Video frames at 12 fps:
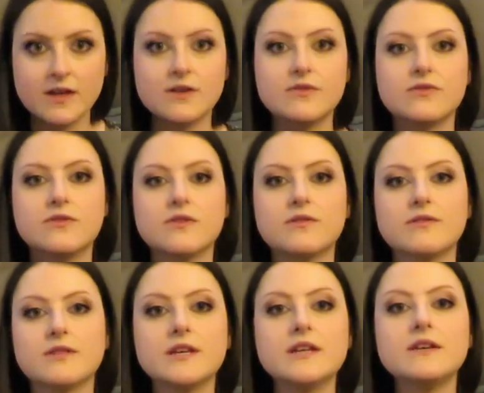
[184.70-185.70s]
So
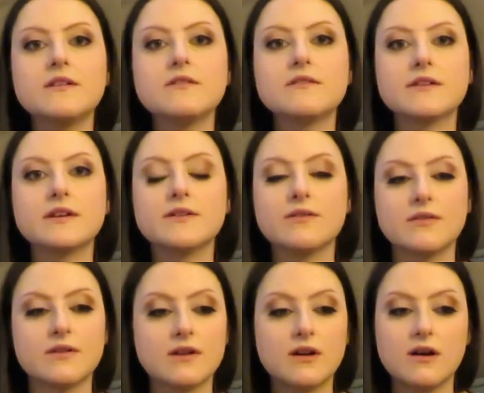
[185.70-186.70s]
these
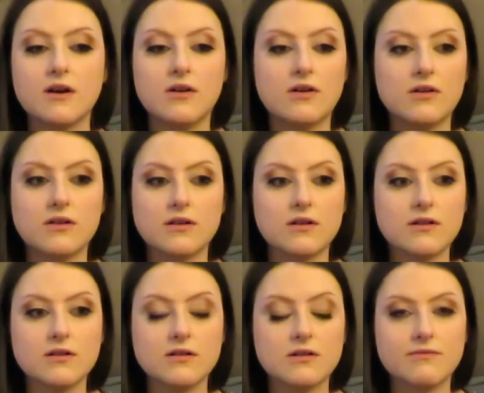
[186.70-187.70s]

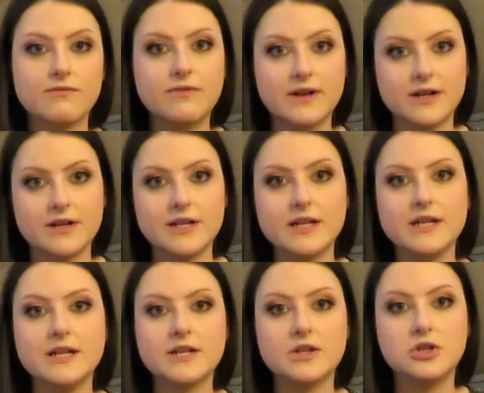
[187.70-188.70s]
are
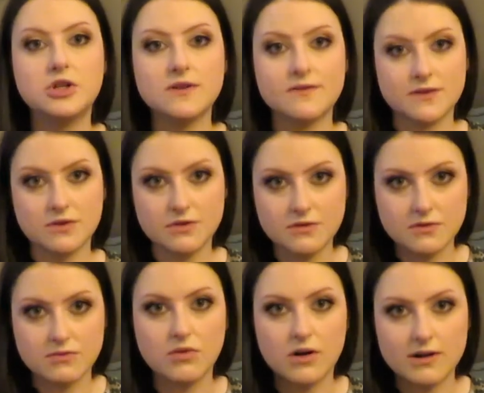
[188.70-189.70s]
very difficult to
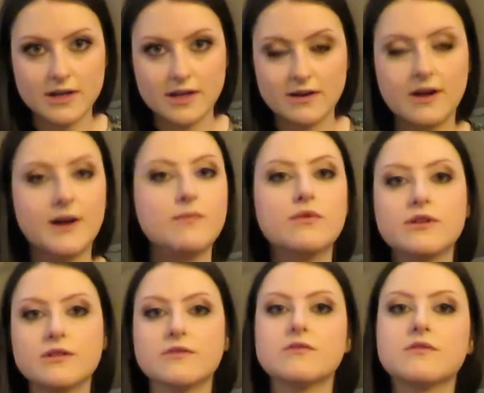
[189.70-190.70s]
walk in. I'm one
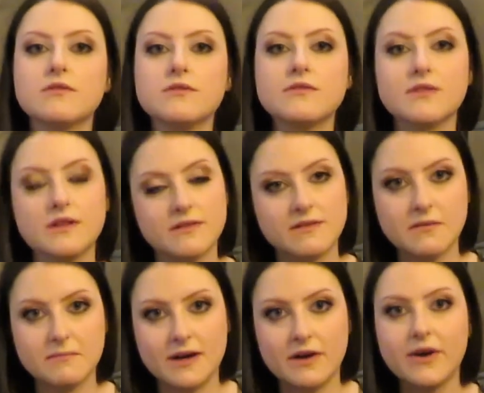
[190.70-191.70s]
of those souls that
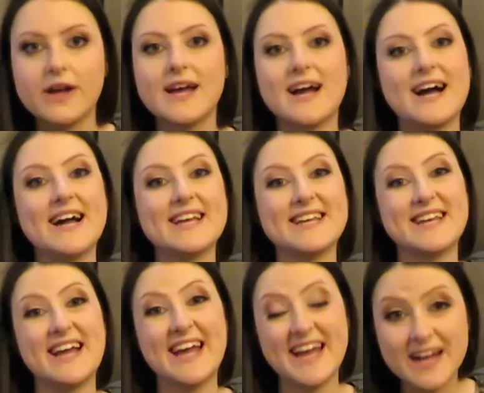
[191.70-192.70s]
somehow I
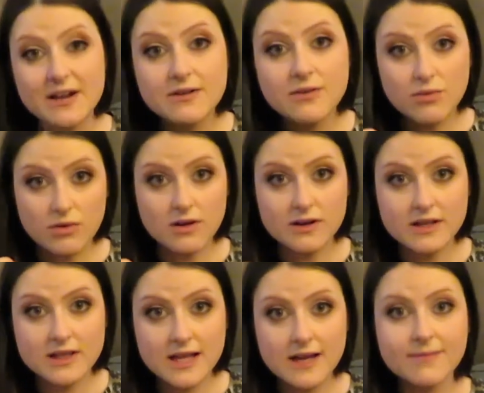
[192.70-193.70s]
can walk
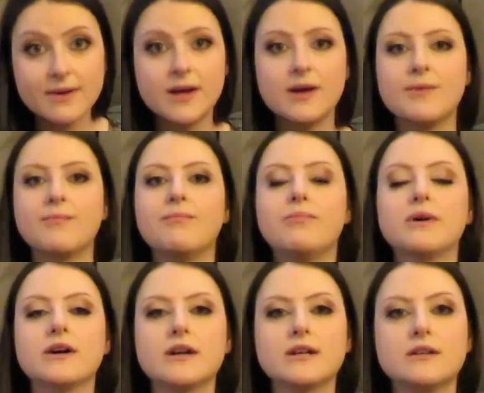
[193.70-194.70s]
in them,
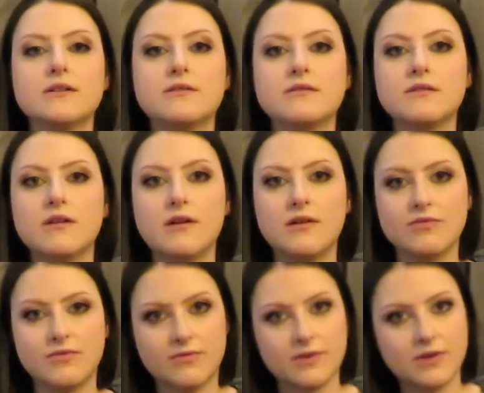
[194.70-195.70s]
but it's not
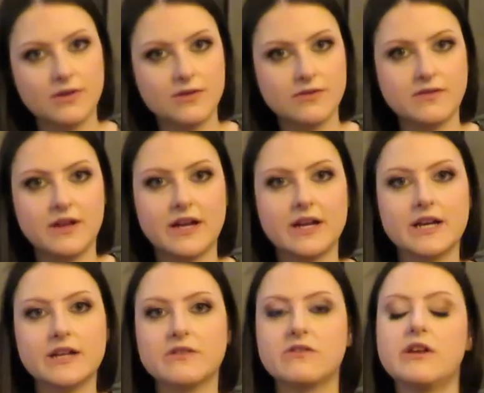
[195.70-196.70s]
for, say,
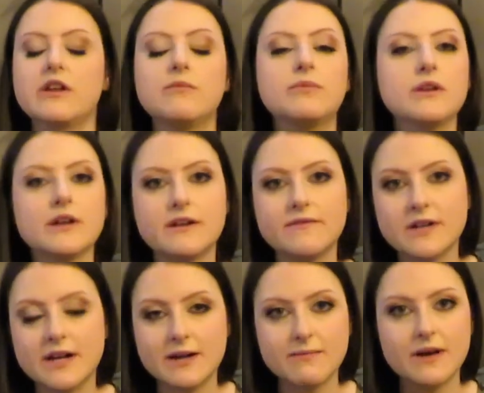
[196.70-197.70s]
an extended period of
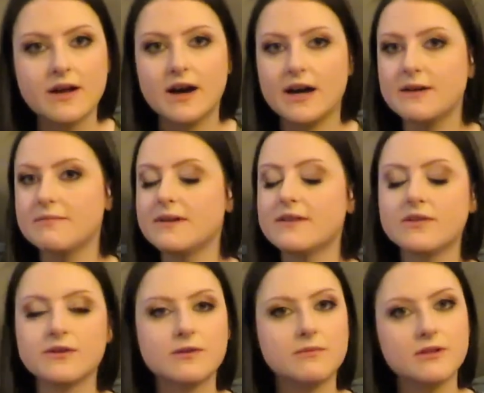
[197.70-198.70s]
time. I am
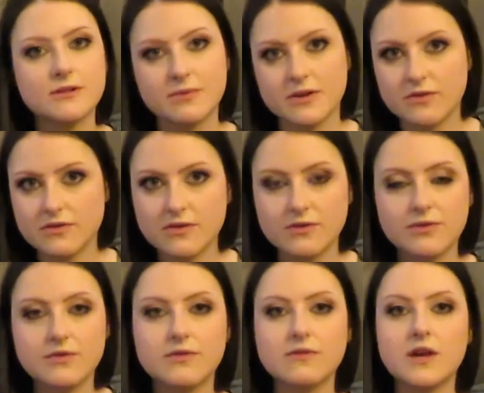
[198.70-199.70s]
never going to be the person
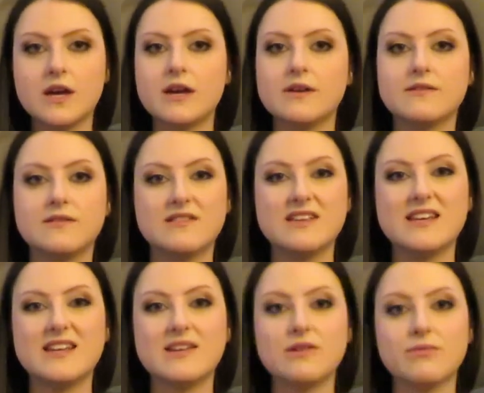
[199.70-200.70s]
who is
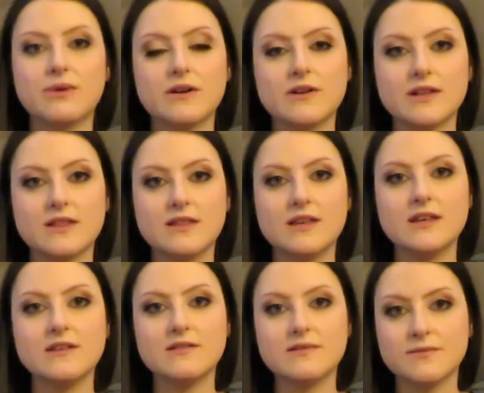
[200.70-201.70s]
seen wearing
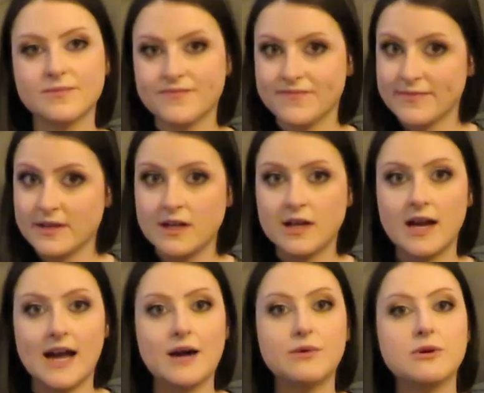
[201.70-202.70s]
these
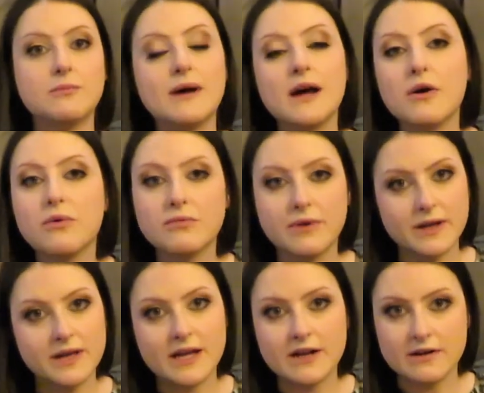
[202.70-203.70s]
out and about,
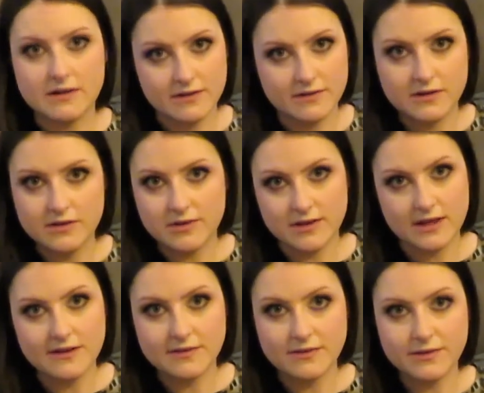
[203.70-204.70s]
running errands, doing
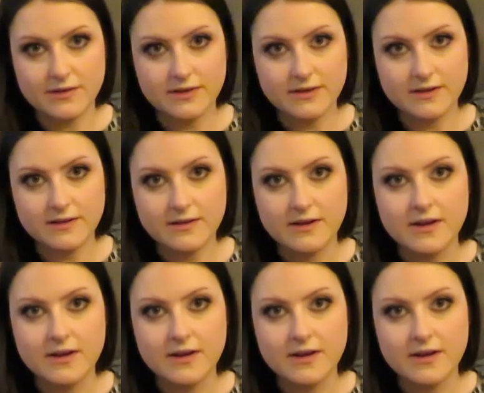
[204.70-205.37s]
that sort of thing.